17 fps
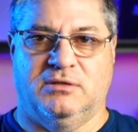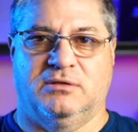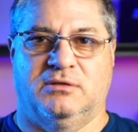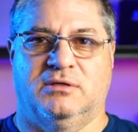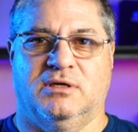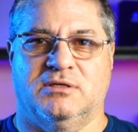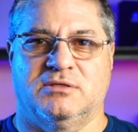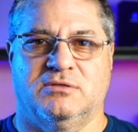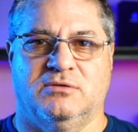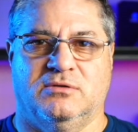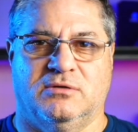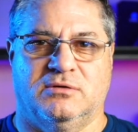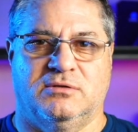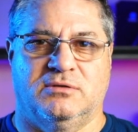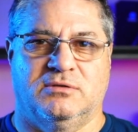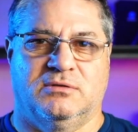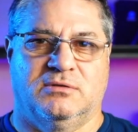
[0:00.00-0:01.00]
does
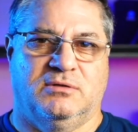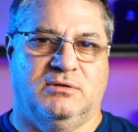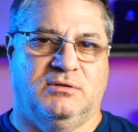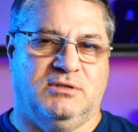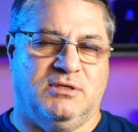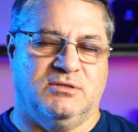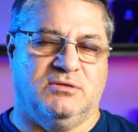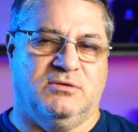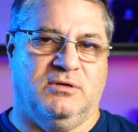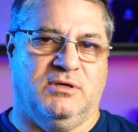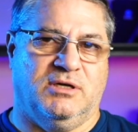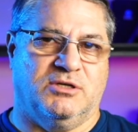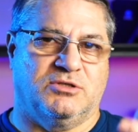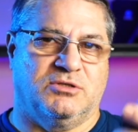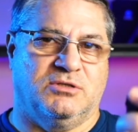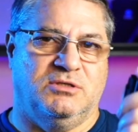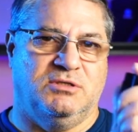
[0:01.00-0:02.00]
not
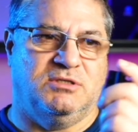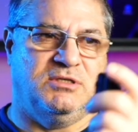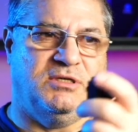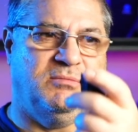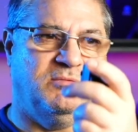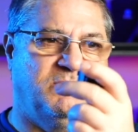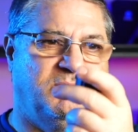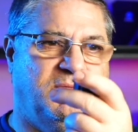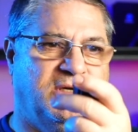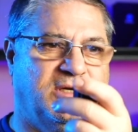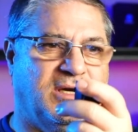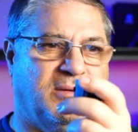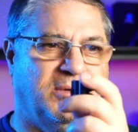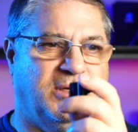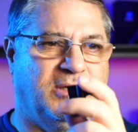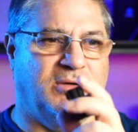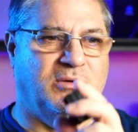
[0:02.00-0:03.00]
actually seem to be
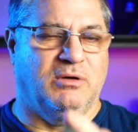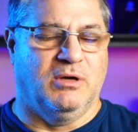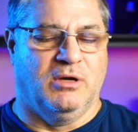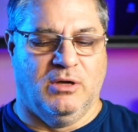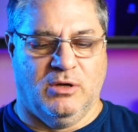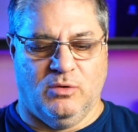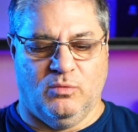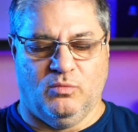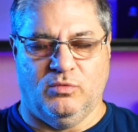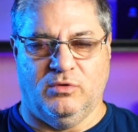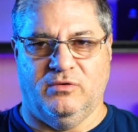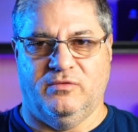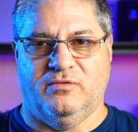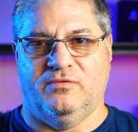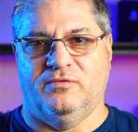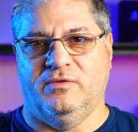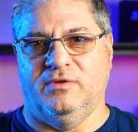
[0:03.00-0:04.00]
coming
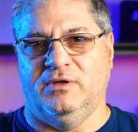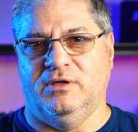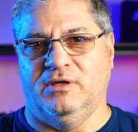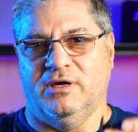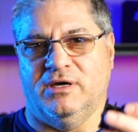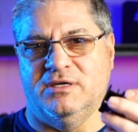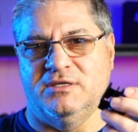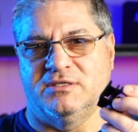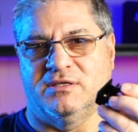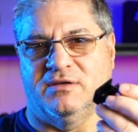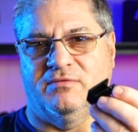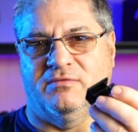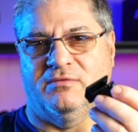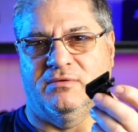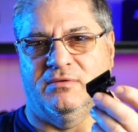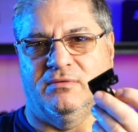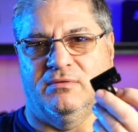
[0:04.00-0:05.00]
with the
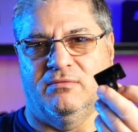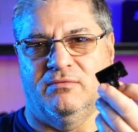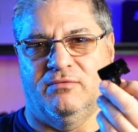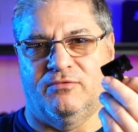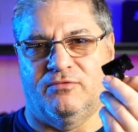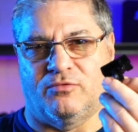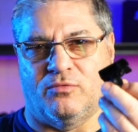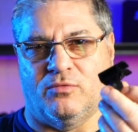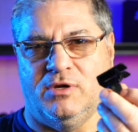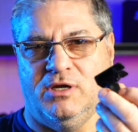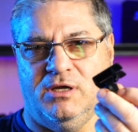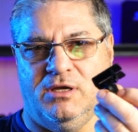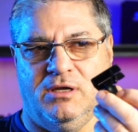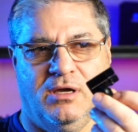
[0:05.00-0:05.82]
A7 III.